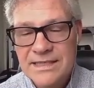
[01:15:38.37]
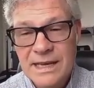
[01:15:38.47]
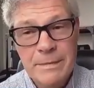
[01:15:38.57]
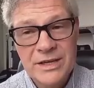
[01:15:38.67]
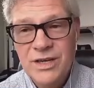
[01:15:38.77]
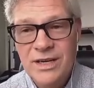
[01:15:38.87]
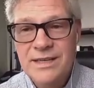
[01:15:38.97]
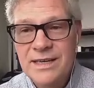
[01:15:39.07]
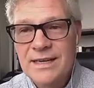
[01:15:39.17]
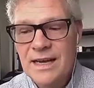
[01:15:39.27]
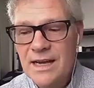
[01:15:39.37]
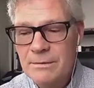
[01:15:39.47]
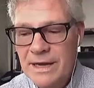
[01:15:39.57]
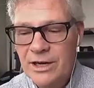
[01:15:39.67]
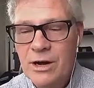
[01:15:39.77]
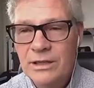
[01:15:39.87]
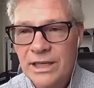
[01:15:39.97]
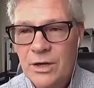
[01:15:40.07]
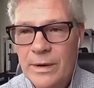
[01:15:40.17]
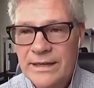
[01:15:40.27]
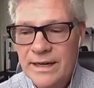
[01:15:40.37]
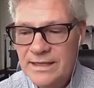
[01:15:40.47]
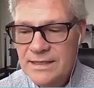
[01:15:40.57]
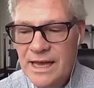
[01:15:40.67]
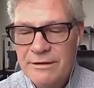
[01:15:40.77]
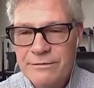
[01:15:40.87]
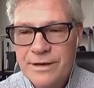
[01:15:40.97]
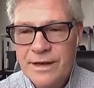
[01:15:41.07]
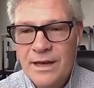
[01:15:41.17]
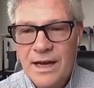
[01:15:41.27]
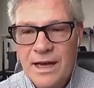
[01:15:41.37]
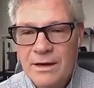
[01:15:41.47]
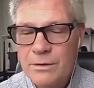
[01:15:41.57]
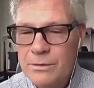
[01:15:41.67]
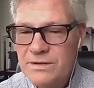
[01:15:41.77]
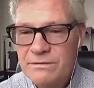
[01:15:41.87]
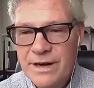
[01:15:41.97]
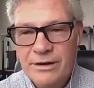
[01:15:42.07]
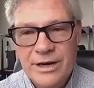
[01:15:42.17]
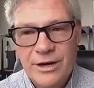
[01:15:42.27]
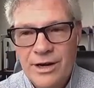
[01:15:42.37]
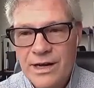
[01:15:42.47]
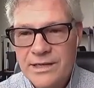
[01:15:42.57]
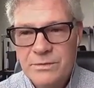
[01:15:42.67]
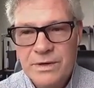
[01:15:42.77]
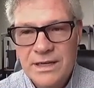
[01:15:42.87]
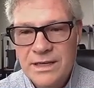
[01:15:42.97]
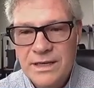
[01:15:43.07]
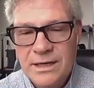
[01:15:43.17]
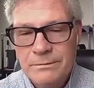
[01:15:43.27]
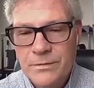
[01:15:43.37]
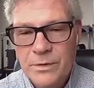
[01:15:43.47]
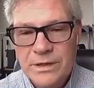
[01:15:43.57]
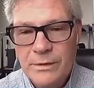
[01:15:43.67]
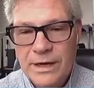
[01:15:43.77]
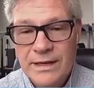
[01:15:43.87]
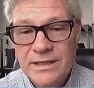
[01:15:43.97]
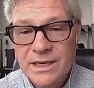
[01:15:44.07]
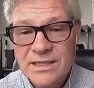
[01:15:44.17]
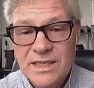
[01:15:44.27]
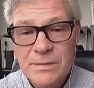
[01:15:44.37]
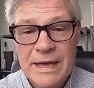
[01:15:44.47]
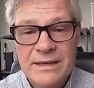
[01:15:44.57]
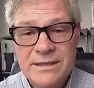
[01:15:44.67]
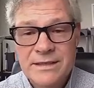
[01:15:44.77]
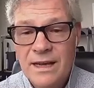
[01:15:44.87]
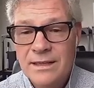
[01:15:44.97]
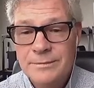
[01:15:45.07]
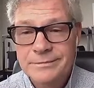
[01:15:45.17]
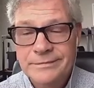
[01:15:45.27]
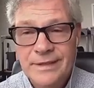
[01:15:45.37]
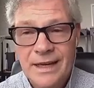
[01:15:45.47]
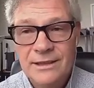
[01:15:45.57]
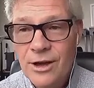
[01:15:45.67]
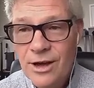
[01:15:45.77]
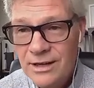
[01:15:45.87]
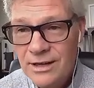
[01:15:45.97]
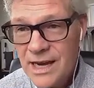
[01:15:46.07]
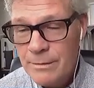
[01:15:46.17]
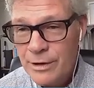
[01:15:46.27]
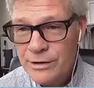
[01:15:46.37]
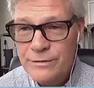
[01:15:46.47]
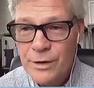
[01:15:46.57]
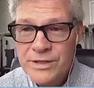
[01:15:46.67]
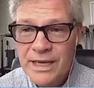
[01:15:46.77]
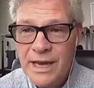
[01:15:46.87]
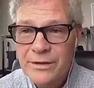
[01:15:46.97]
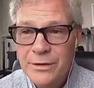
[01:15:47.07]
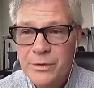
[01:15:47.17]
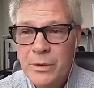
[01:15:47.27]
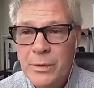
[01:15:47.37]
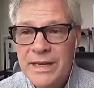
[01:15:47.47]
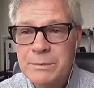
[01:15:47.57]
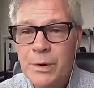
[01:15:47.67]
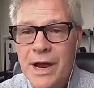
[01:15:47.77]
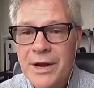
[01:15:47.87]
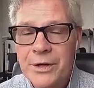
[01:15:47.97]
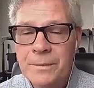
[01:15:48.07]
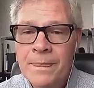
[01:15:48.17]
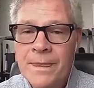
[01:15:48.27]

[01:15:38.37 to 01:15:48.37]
mentioned, my colleague who ended his life, it was very odd. We had just spent a long time on the phone together 3 weeks prior,